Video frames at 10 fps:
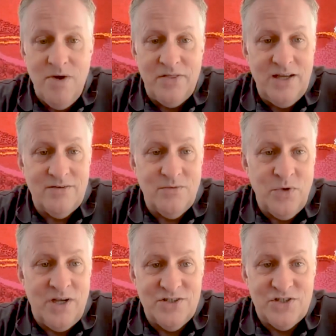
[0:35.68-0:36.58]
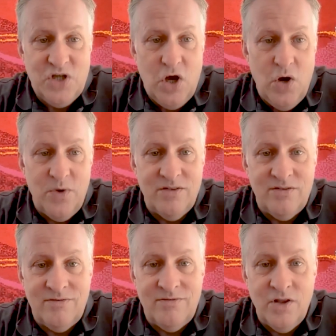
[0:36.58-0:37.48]
think we can start with
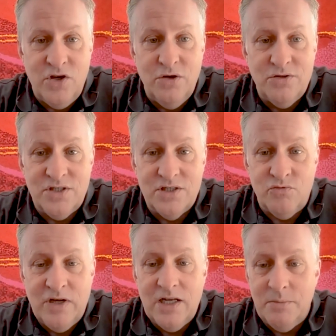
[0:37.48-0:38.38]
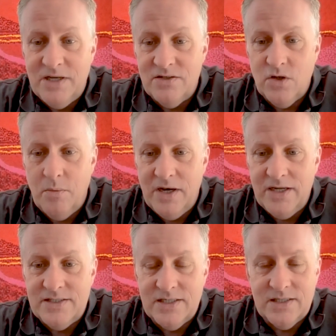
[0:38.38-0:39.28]
the news that's really been
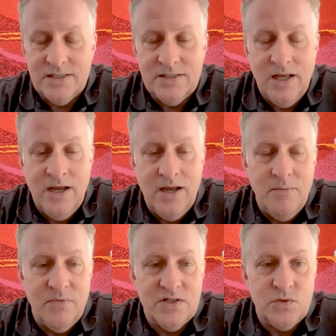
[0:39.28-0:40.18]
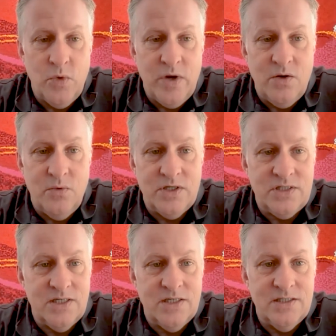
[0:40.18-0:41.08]
dominating this week,
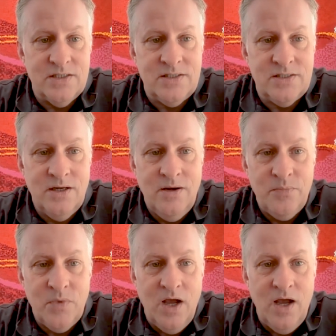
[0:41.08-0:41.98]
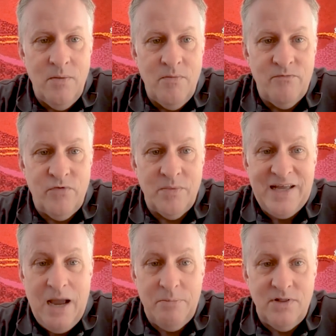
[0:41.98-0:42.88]
which is from the
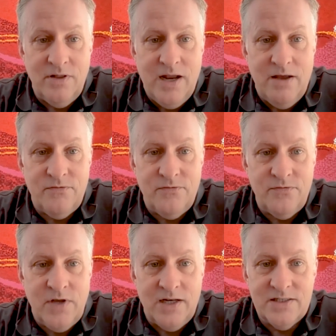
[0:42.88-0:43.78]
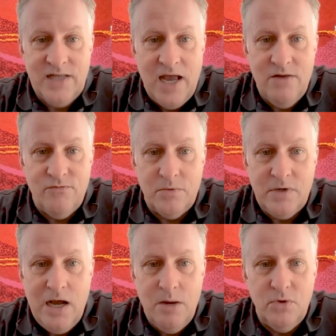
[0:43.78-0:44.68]
capital in Afghanistan, from
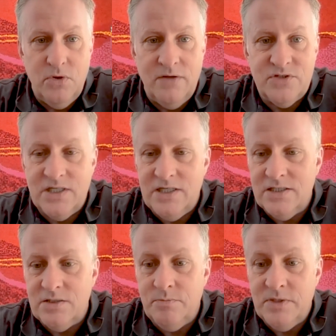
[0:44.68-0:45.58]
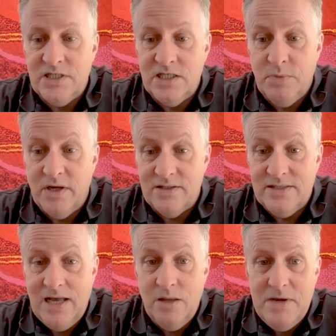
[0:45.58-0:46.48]
Kabul, have been seized by the
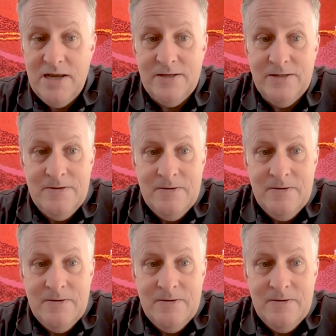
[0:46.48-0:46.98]
Taliban.